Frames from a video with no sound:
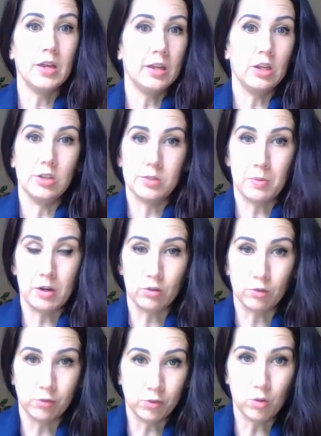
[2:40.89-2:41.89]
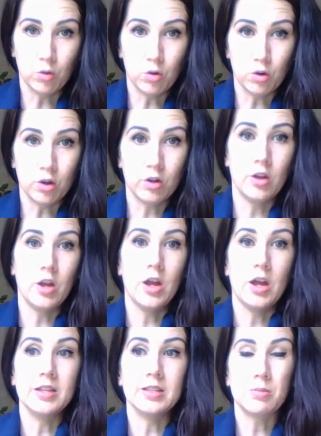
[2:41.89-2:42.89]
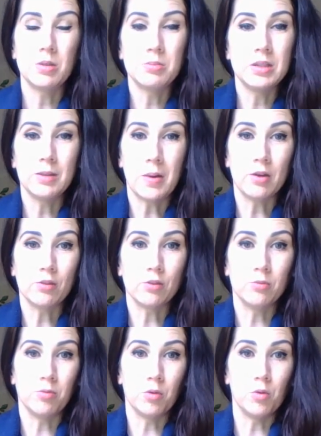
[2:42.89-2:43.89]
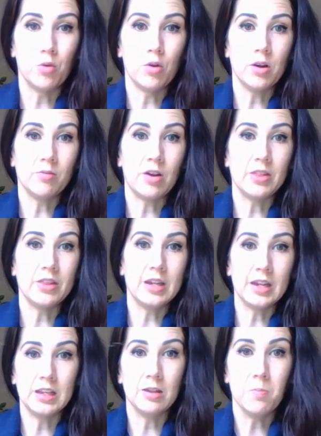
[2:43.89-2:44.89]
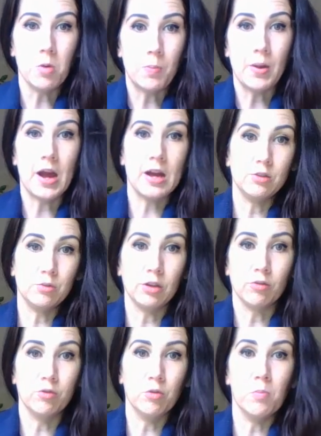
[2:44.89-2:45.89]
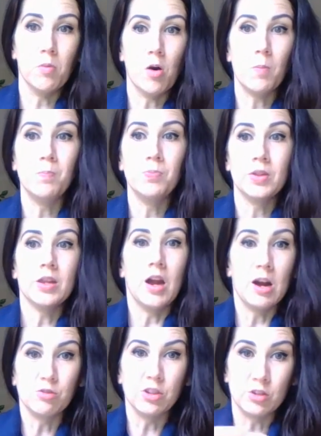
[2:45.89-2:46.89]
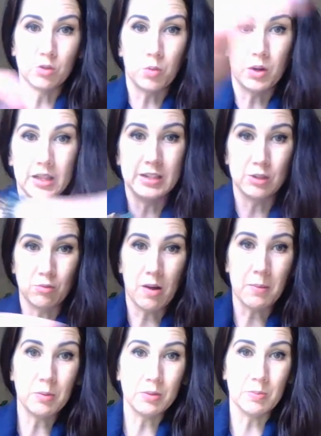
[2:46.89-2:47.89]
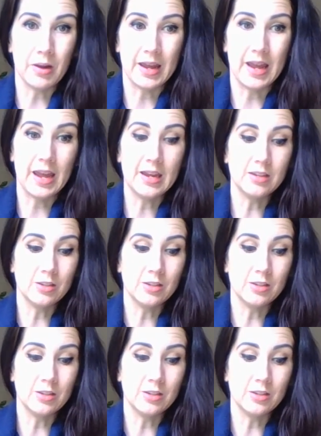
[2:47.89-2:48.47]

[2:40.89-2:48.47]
You can spray it on the floor. Sometimes in the bathroom floor, rather than getting the mop out and doing a full mop, I'll just quickly scrub it with my hand.